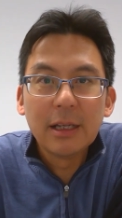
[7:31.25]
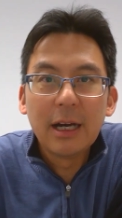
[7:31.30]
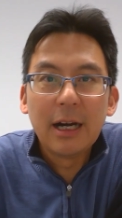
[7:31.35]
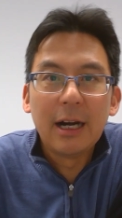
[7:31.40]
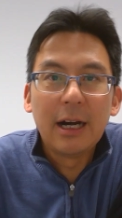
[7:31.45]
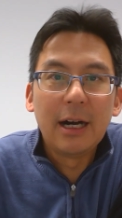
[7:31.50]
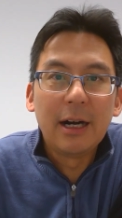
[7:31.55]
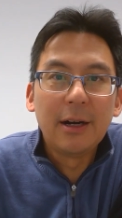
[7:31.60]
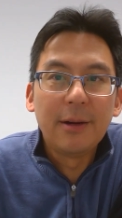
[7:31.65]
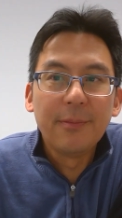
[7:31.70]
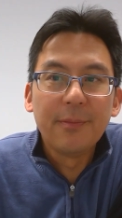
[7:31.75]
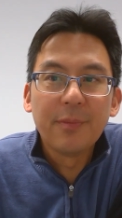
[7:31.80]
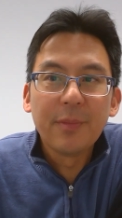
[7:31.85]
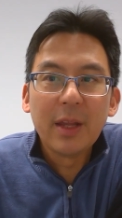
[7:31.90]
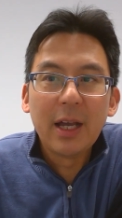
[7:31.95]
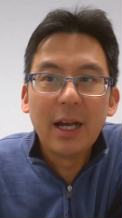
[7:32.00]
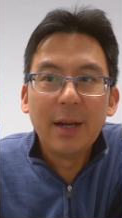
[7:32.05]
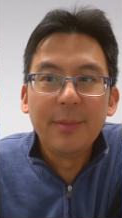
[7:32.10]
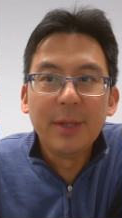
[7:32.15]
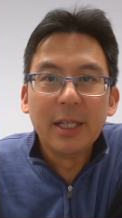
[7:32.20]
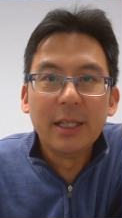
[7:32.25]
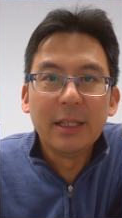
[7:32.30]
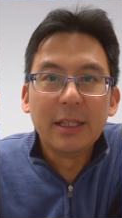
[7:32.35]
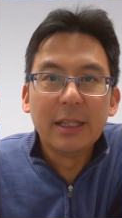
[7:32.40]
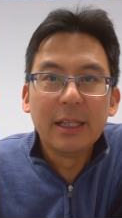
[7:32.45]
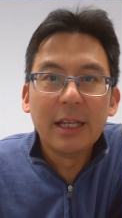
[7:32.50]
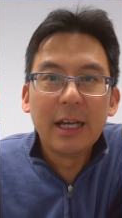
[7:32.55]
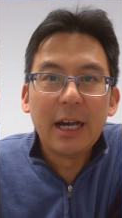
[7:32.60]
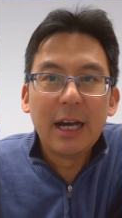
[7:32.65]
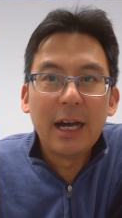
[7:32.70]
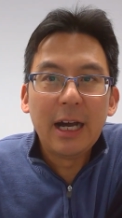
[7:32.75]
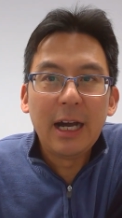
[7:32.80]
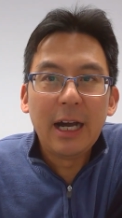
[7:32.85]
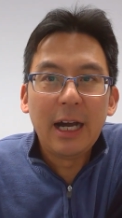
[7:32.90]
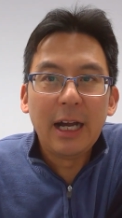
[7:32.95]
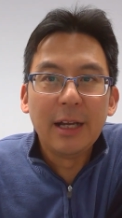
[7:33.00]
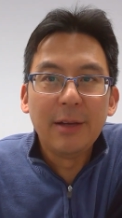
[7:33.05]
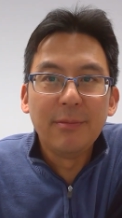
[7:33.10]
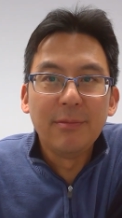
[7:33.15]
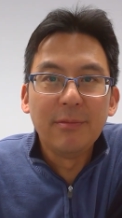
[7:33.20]
I mean,
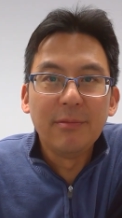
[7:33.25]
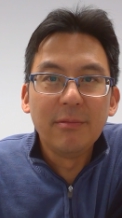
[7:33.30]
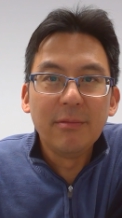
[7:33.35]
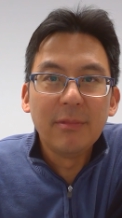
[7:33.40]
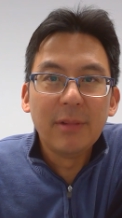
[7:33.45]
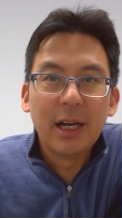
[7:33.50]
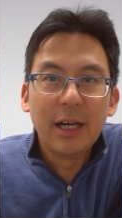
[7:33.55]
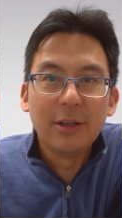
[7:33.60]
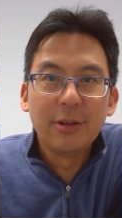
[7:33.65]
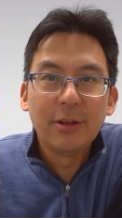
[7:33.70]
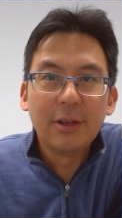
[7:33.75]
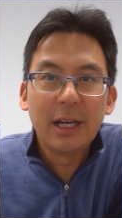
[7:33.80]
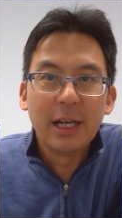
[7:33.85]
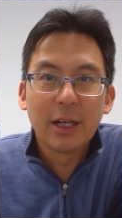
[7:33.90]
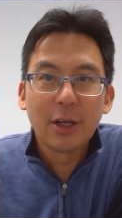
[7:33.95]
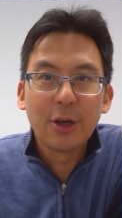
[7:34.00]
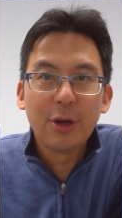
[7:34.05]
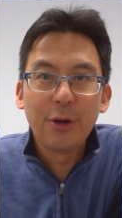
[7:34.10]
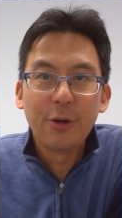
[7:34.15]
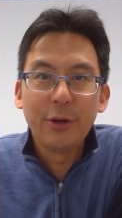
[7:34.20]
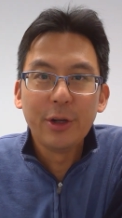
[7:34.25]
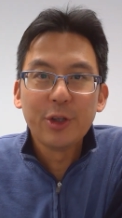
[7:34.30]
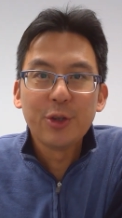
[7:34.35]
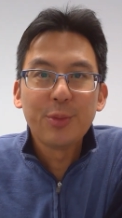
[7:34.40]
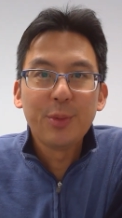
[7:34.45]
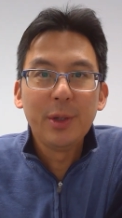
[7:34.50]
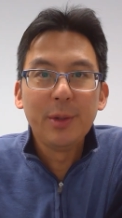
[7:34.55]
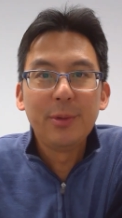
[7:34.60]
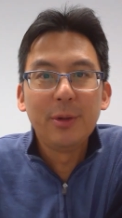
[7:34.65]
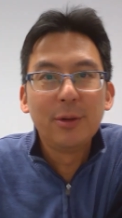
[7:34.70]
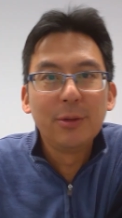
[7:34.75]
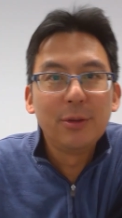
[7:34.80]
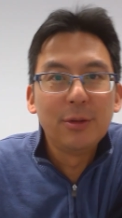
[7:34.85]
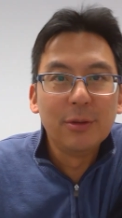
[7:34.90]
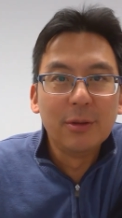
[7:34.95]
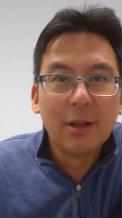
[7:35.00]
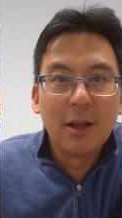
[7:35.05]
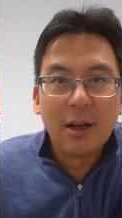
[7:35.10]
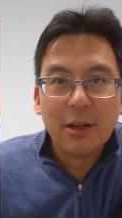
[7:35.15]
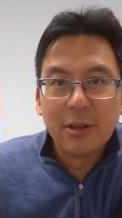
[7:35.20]
I don't encourage people
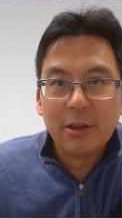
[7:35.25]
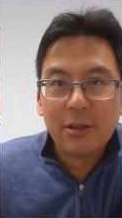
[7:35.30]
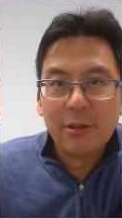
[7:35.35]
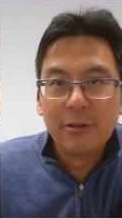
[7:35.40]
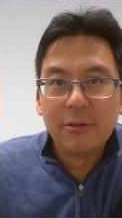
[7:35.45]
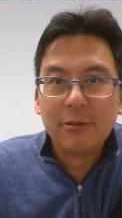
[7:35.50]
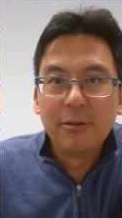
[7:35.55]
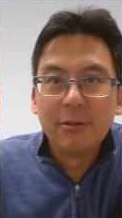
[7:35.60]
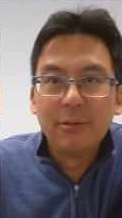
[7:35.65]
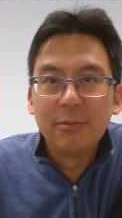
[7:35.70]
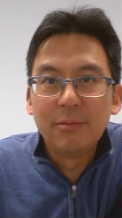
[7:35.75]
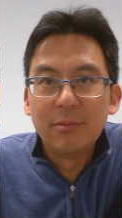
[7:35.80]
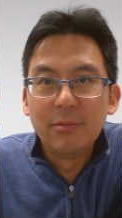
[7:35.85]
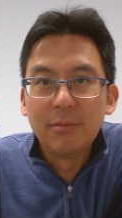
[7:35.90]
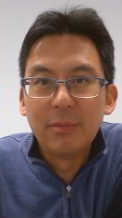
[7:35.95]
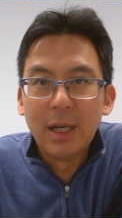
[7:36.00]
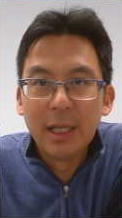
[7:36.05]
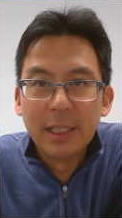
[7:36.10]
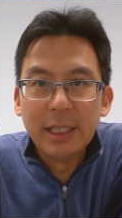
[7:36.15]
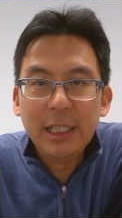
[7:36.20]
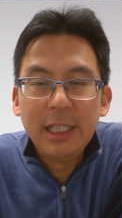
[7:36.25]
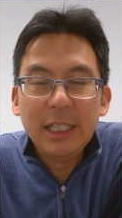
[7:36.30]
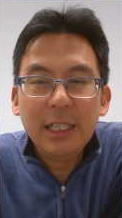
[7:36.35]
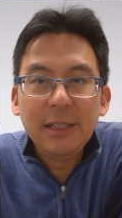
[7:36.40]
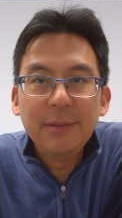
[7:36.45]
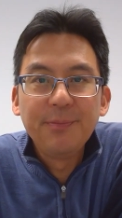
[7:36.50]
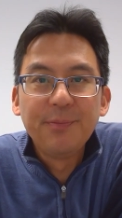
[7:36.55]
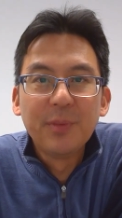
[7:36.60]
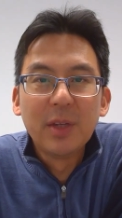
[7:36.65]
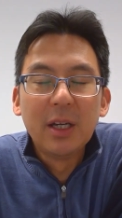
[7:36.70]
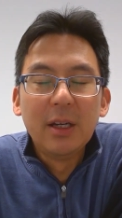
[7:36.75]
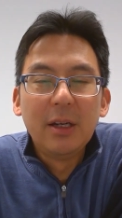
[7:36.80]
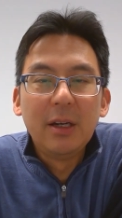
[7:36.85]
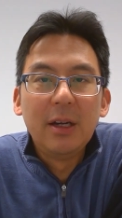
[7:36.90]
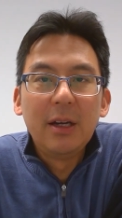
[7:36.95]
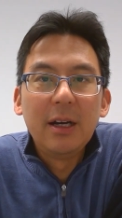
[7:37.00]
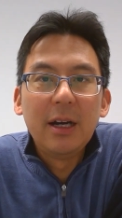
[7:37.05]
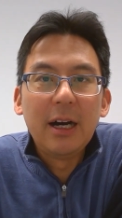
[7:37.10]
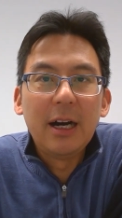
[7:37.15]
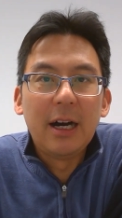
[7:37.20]
to launder money
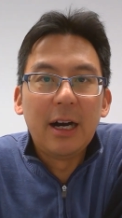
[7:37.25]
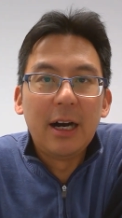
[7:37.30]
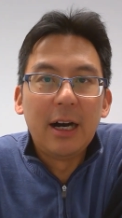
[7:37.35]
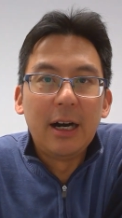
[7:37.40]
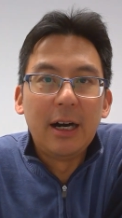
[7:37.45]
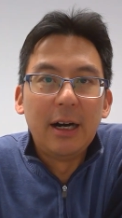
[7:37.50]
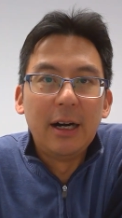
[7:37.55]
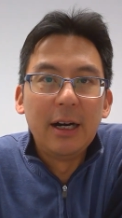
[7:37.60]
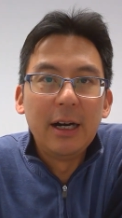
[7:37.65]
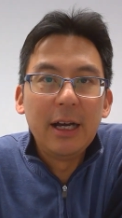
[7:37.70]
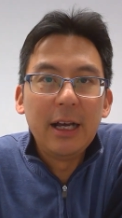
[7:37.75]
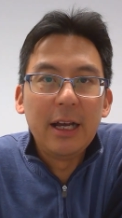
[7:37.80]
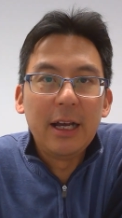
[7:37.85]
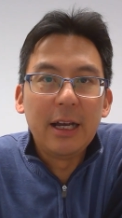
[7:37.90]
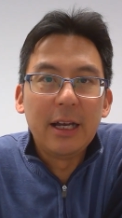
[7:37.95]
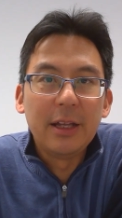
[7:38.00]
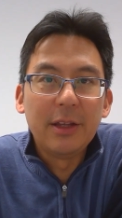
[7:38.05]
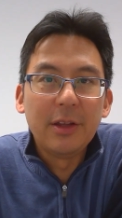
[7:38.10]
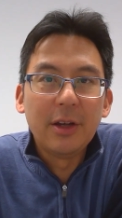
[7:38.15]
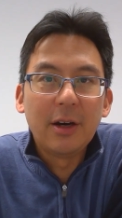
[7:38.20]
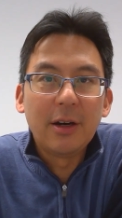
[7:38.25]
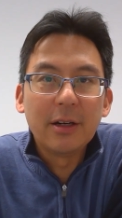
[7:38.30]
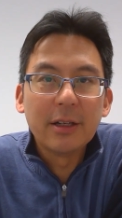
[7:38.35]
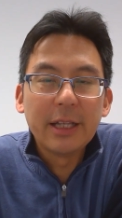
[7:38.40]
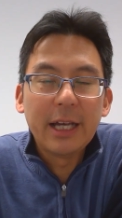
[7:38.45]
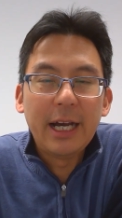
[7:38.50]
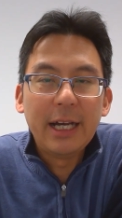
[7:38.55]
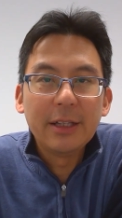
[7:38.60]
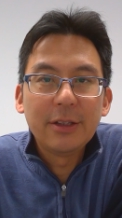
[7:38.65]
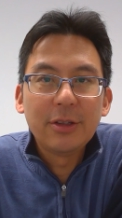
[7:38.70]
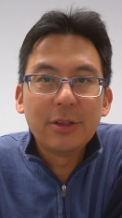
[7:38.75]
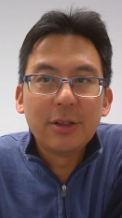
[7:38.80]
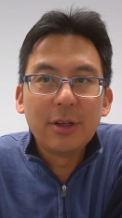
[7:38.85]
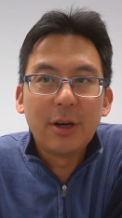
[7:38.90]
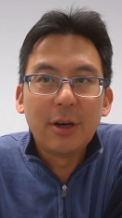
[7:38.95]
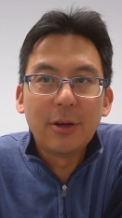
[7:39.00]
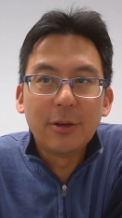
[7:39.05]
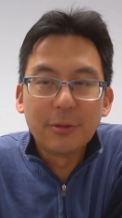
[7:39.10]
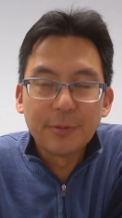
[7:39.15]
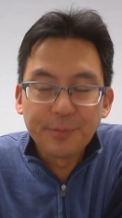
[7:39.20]
and all that.
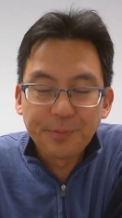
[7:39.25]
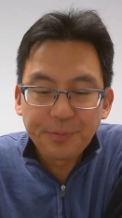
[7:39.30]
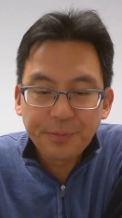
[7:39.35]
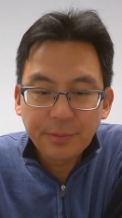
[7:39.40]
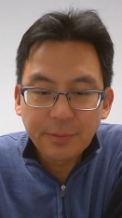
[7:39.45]
So